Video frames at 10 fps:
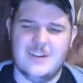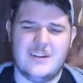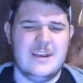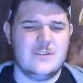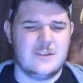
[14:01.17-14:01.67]

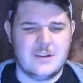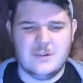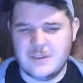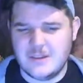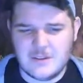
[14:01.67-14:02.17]
character
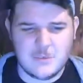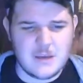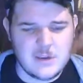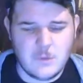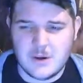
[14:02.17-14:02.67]
going good the way
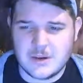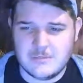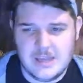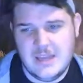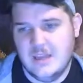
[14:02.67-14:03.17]
you want them.
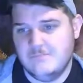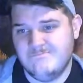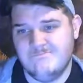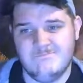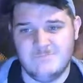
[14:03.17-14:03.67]

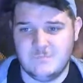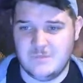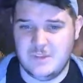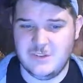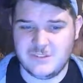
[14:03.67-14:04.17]

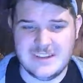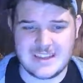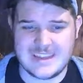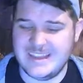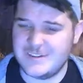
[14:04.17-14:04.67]
You just need a
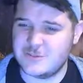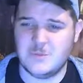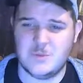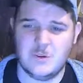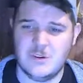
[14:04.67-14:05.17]

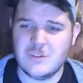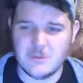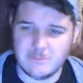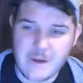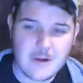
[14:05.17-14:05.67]
cantrip where you
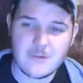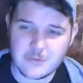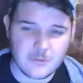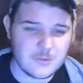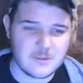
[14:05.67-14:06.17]
can mow
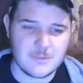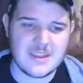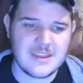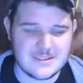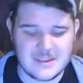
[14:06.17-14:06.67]
through some
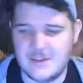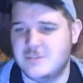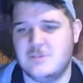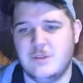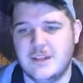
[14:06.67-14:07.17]
things.
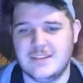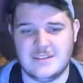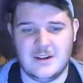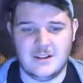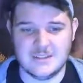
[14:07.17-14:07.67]
Eldritch Blast
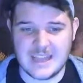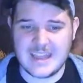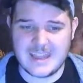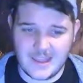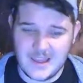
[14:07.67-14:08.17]
all
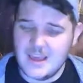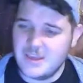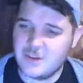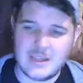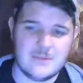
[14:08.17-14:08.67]
day. You
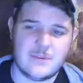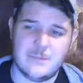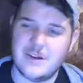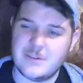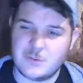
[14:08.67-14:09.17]
can hit them from
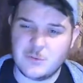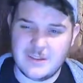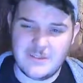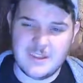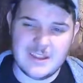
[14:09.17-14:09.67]
120
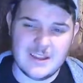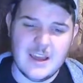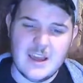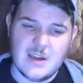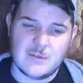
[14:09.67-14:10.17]
feet
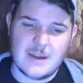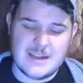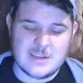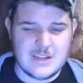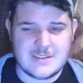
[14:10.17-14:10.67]

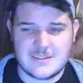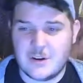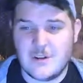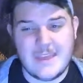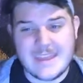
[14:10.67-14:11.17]
range. Chances
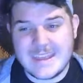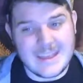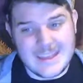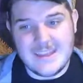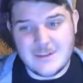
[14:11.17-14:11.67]
are they
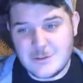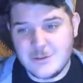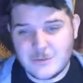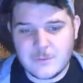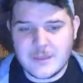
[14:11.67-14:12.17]
can't hit you
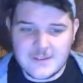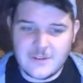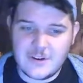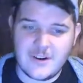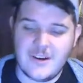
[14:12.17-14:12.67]
from that
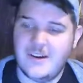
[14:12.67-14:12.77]
far.